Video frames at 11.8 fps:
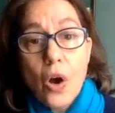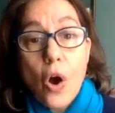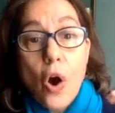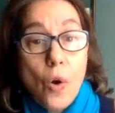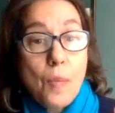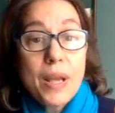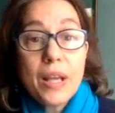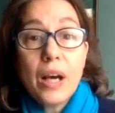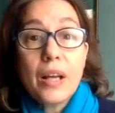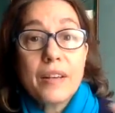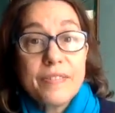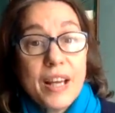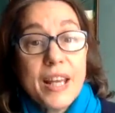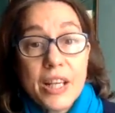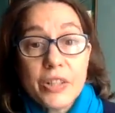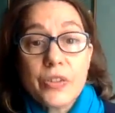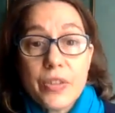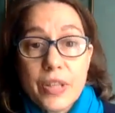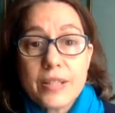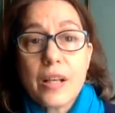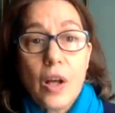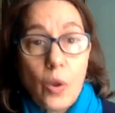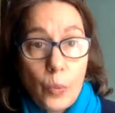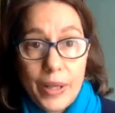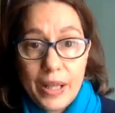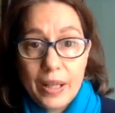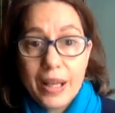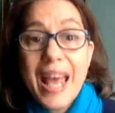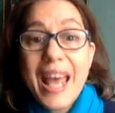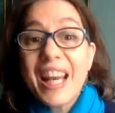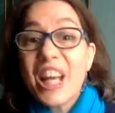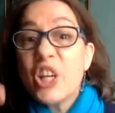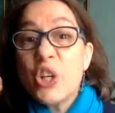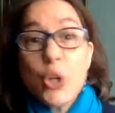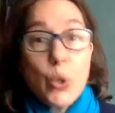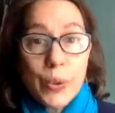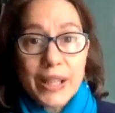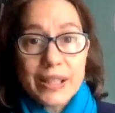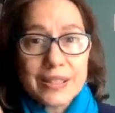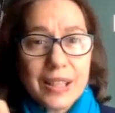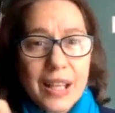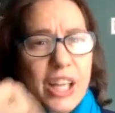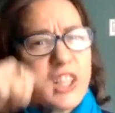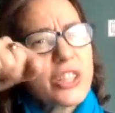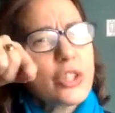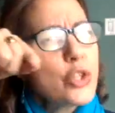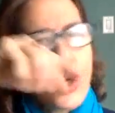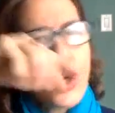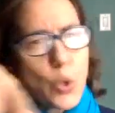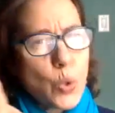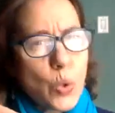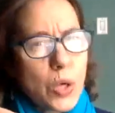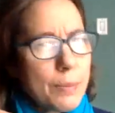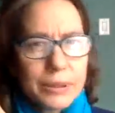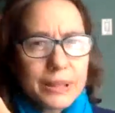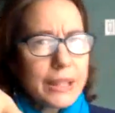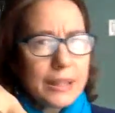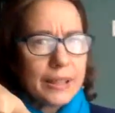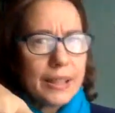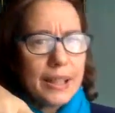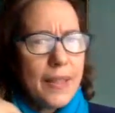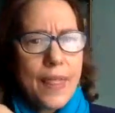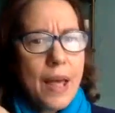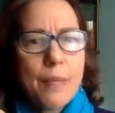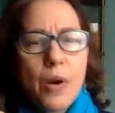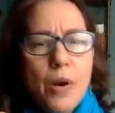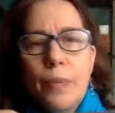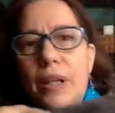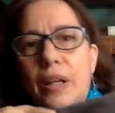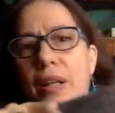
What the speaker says: oh, my God, if I enter this, I'll win. And I knew it. I just knew completely in that moment.